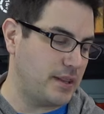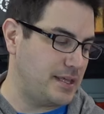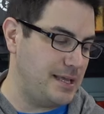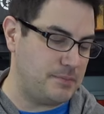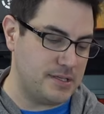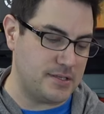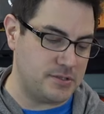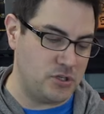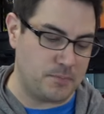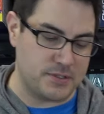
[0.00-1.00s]
wanted to keep this
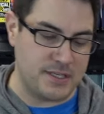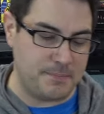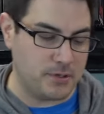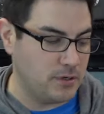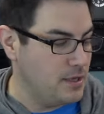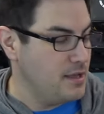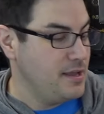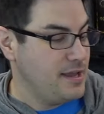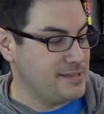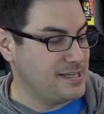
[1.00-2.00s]
super simple.
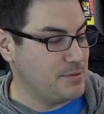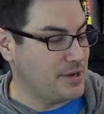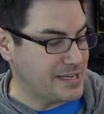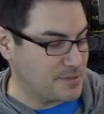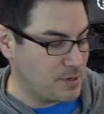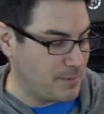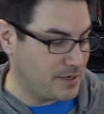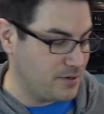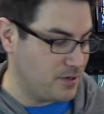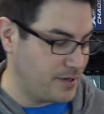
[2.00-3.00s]
And some of you guys are
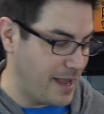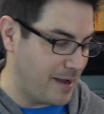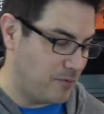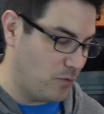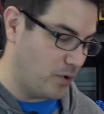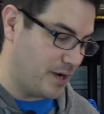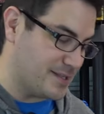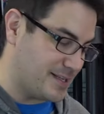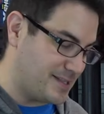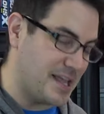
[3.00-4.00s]
probably going, okay, well, what
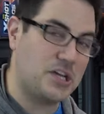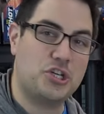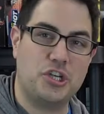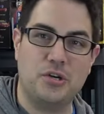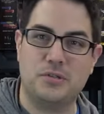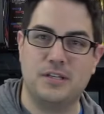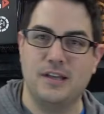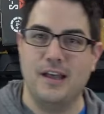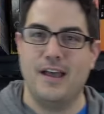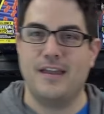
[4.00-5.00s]
does this thing shoot
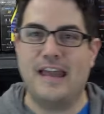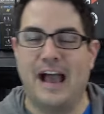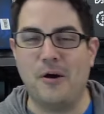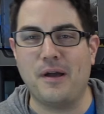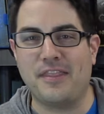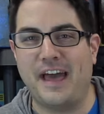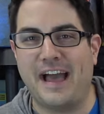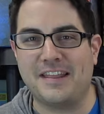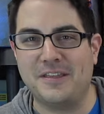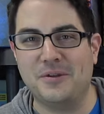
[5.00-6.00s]
now
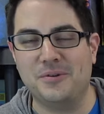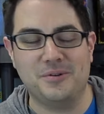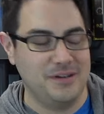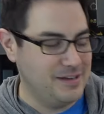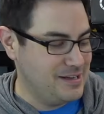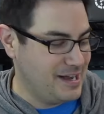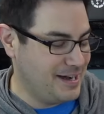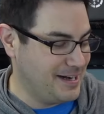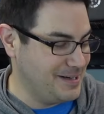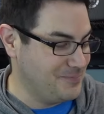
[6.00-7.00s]
that you,
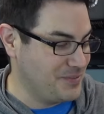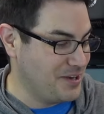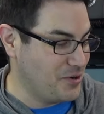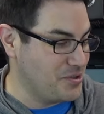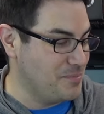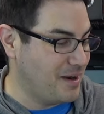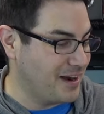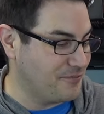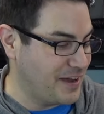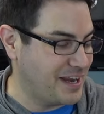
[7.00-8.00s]
um, you know, you
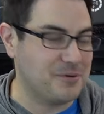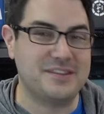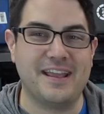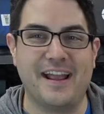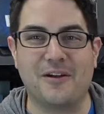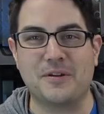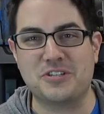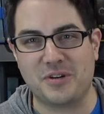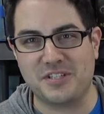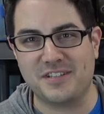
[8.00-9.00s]
modified it with the air
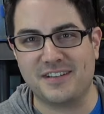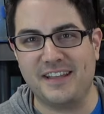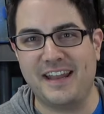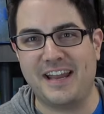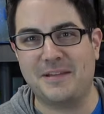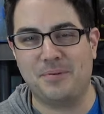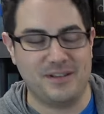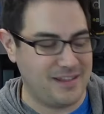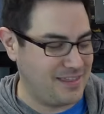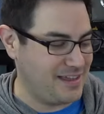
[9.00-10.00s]
restriction delete and you
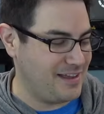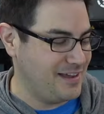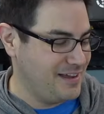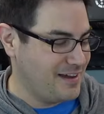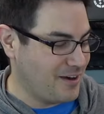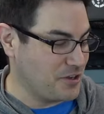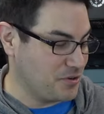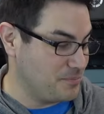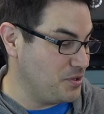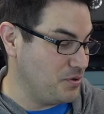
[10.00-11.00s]
put the, are
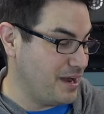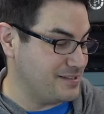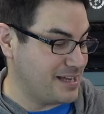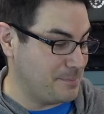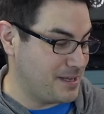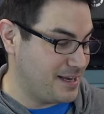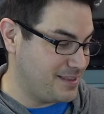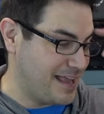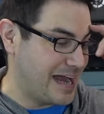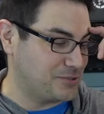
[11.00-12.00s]
you, you
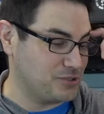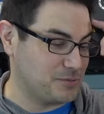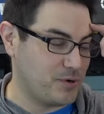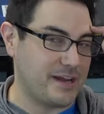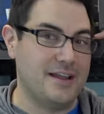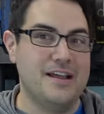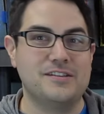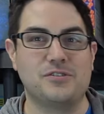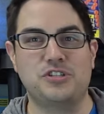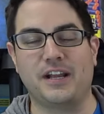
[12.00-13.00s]
updated the actual spring.
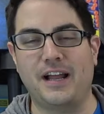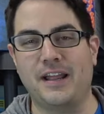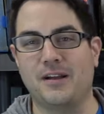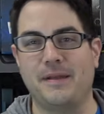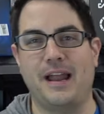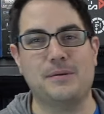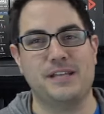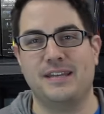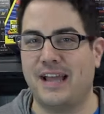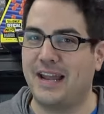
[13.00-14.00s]
So check it out here, man. I was
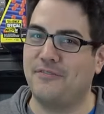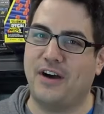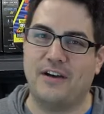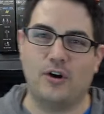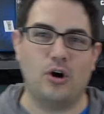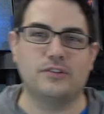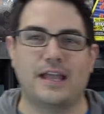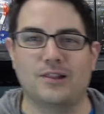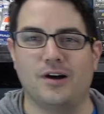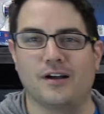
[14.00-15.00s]
hitting 95 all
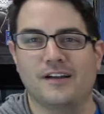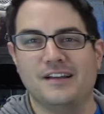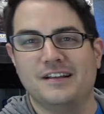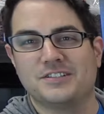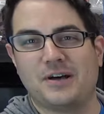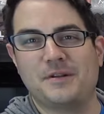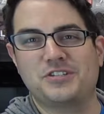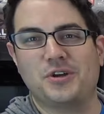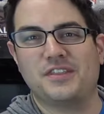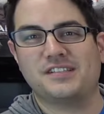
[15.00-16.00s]
day long. So I'm going
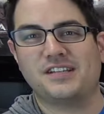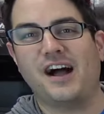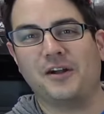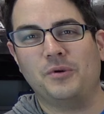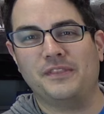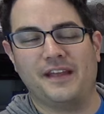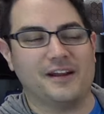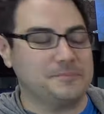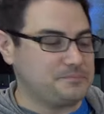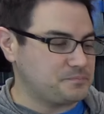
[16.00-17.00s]
to show you the stock one
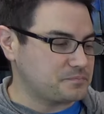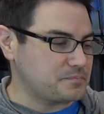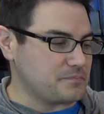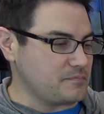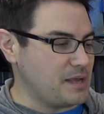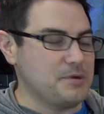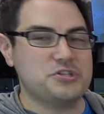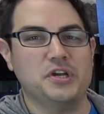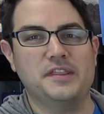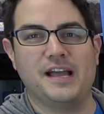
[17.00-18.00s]
there. I'm going
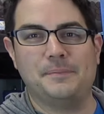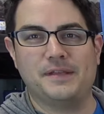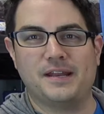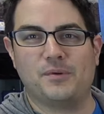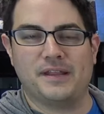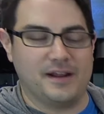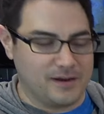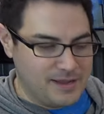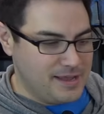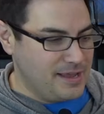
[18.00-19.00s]
to show you the updated one
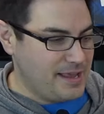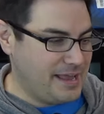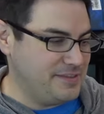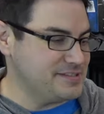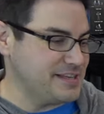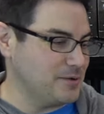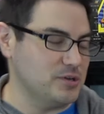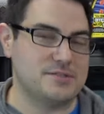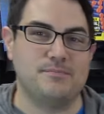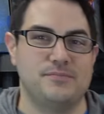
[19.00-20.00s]
here. And this thing
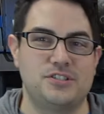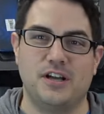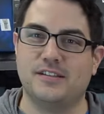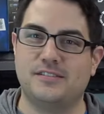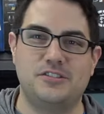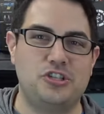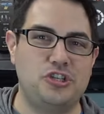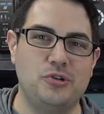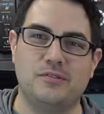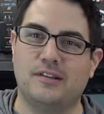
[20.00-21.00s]
was just
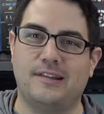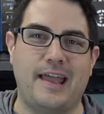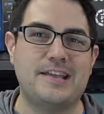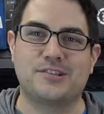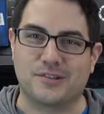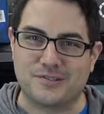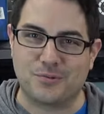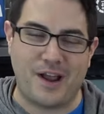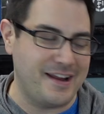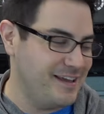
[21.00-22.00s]
shooting
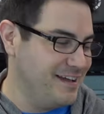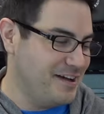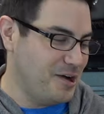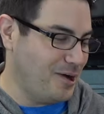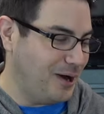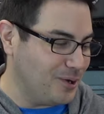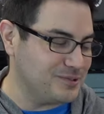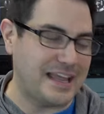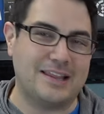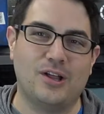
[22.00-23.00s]
lasers, right?
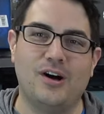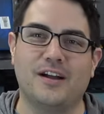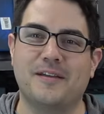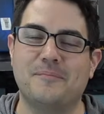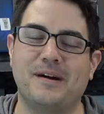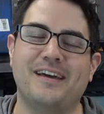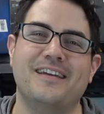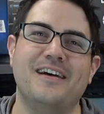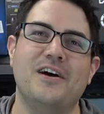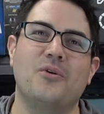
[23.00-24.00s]
All day long.
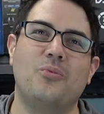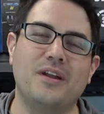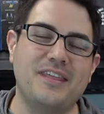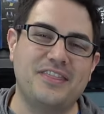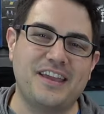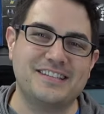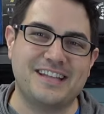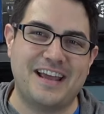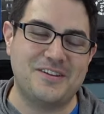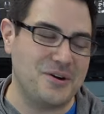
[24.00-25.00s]
But one of the things
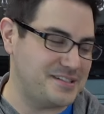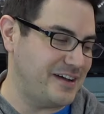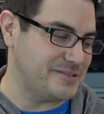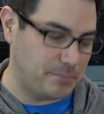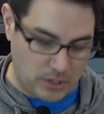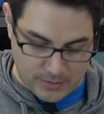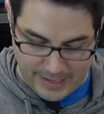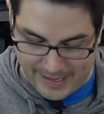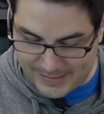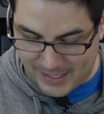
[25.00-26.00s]
that I noticed, I was
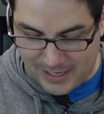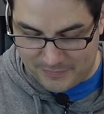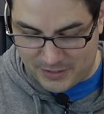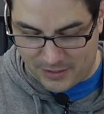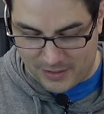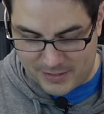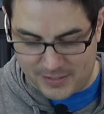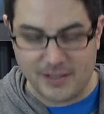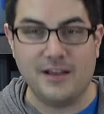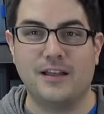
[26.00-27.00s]
blowing heads off
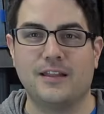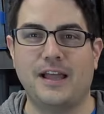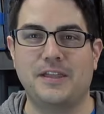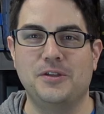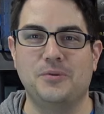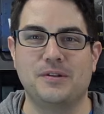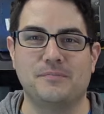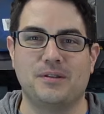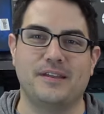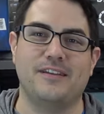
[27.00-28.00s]
darts like you
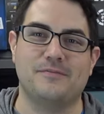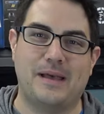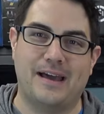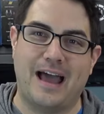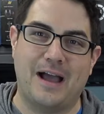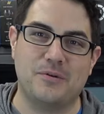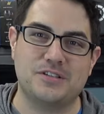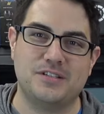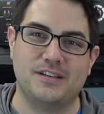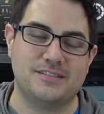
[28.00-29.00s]
wouldn't believe, man. I
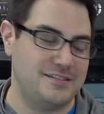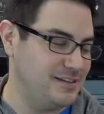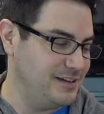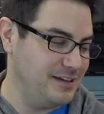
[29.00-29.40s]
was just,